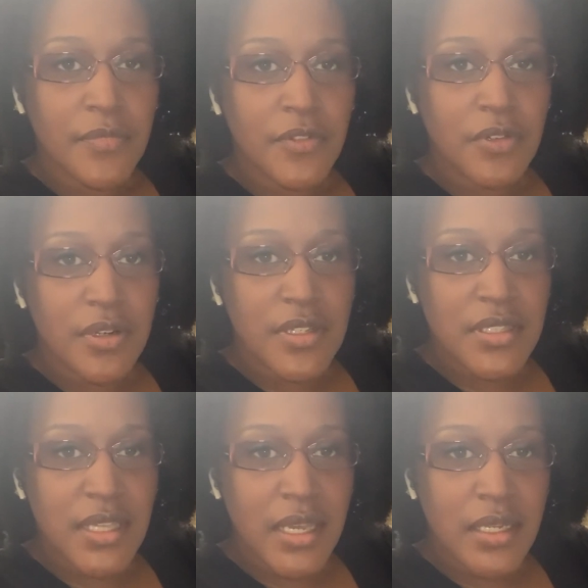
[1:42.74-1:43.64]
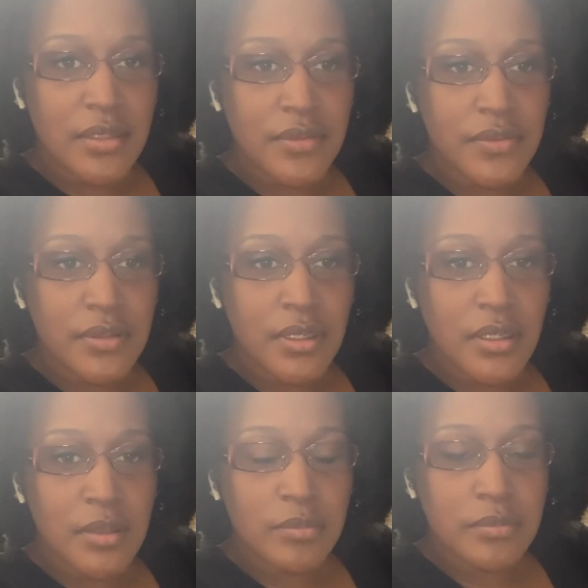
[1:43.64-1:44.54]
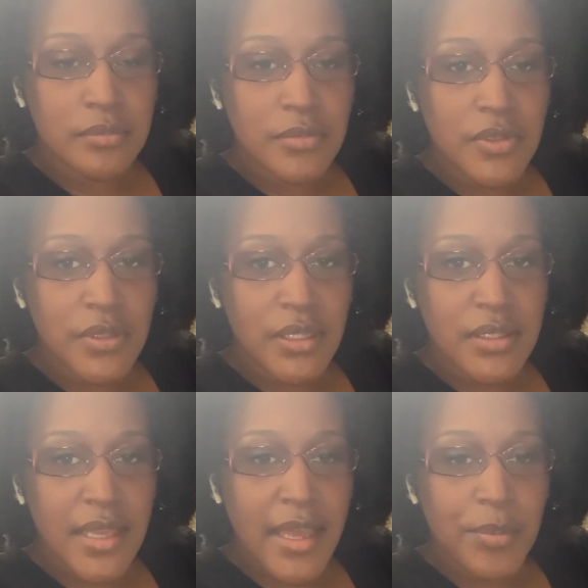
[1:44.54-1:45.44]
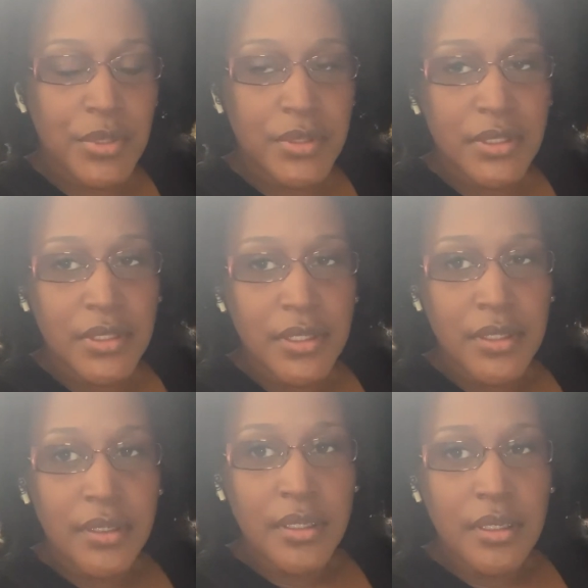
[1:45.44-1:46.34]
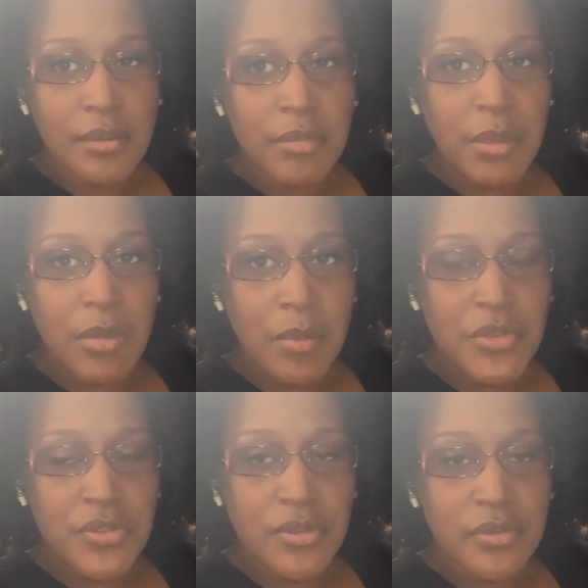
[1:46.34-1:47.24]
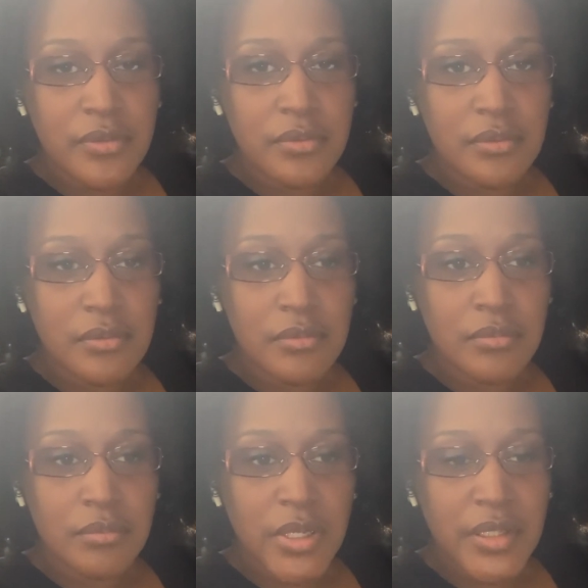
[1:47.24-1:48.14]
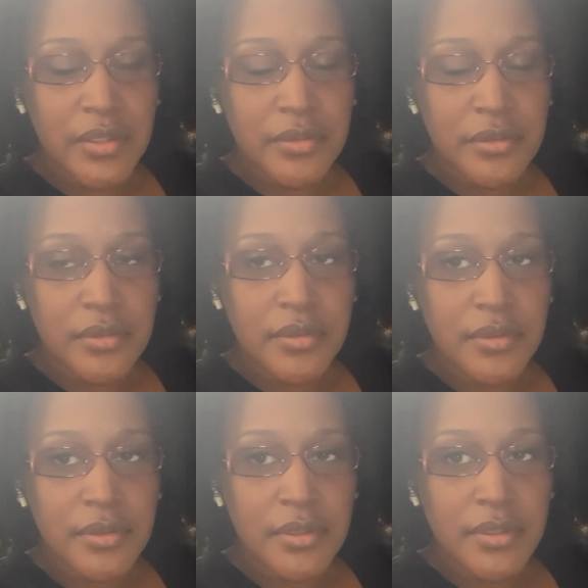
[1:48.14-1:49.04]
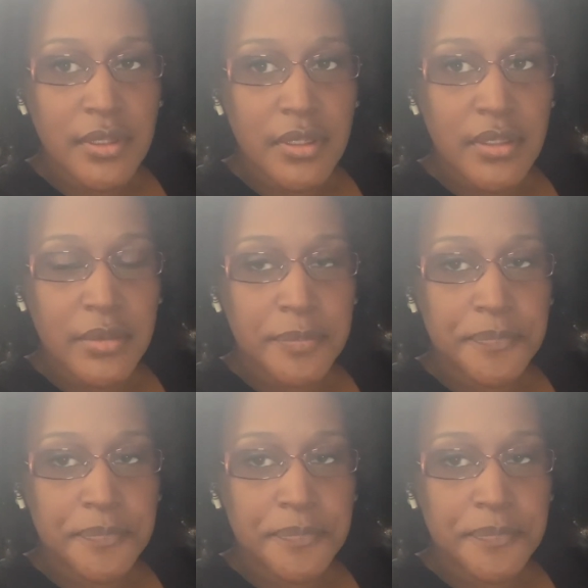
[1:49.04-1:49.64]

very sad um, thing to happen. My mom is doing better. Um,